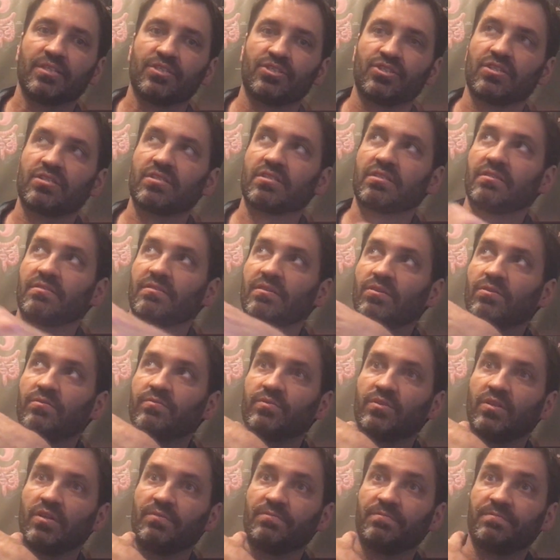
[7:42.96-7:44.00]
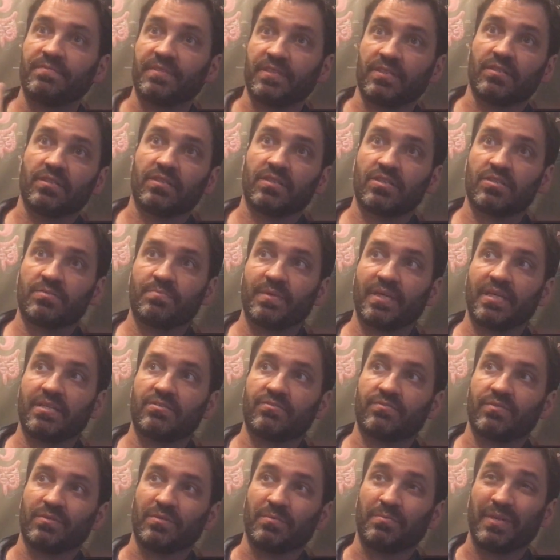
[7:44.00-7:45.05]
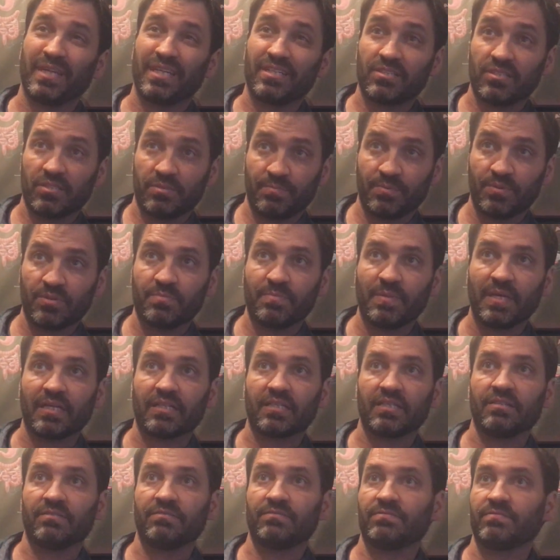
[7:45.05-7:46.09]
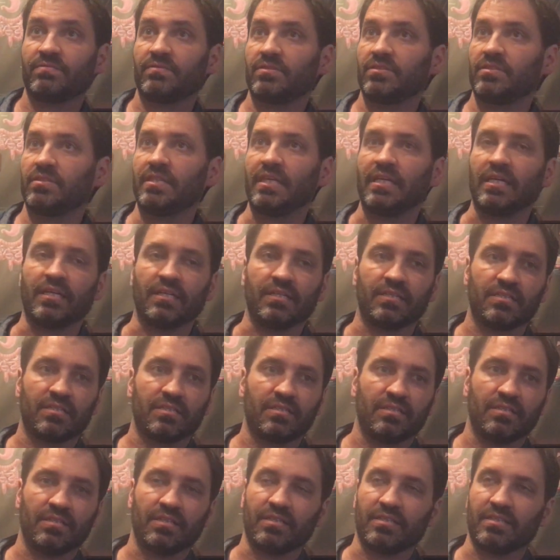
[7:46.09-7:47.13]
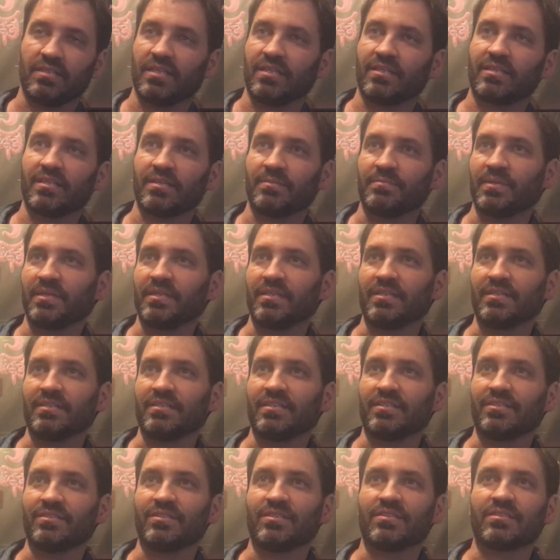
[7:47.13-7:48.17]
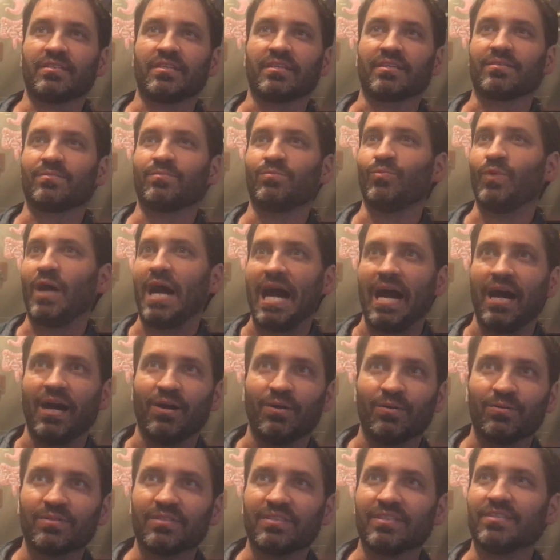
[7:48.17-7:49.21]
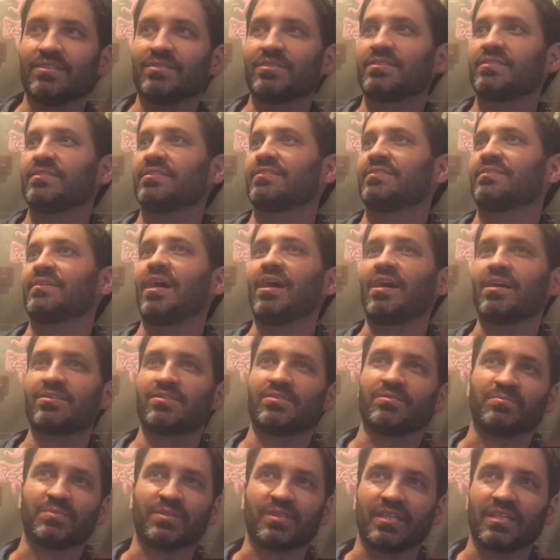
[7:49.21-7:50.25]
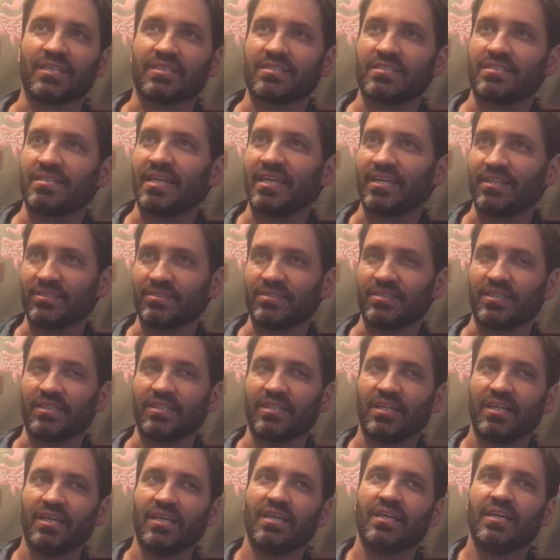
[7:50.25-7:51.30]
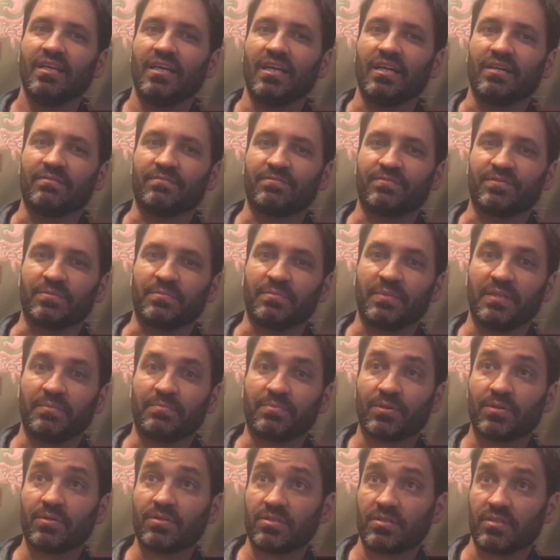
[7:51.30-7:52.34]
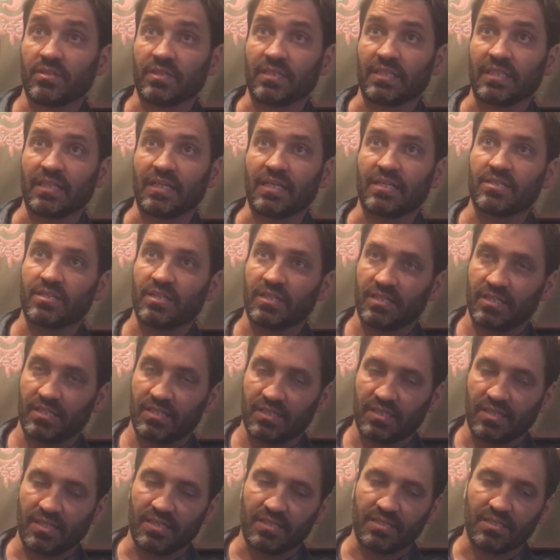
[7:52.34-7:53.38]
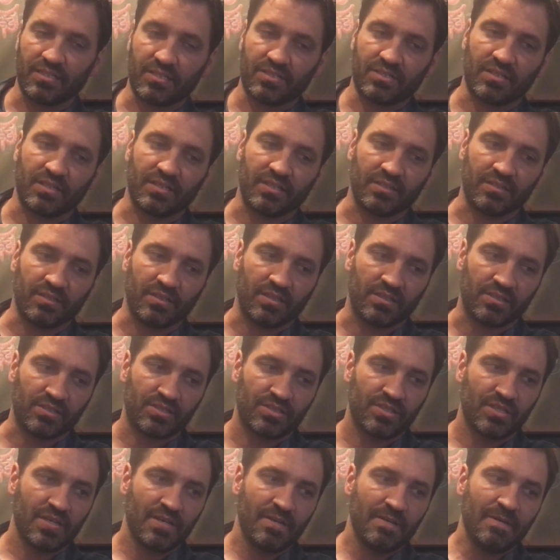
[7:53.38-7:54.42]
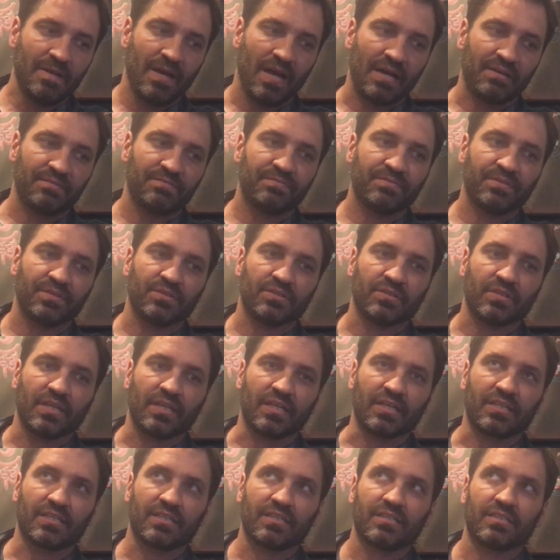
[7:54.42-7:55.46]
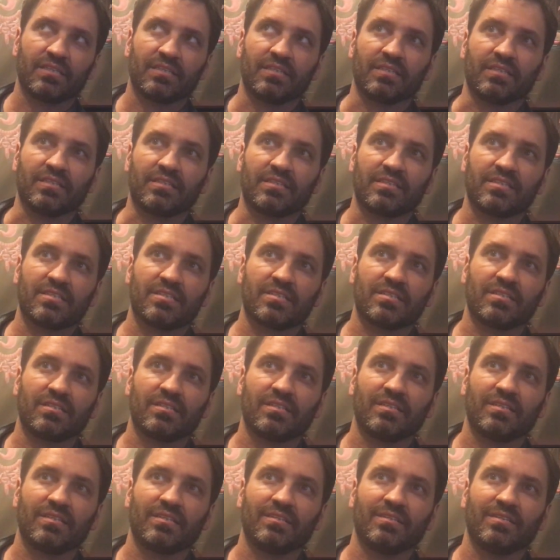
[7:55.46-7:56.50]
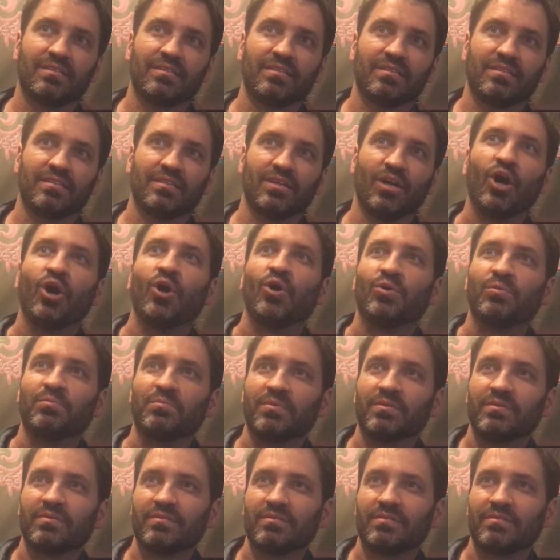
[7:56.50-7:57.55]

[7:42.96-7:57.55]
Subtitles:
just the overall feel of the space from the patient's perspective, they come in and they're just like, wow, this is awesome. You guys nailed it. And for me personally, as I kind of touched on at lunch, I feel like it's home,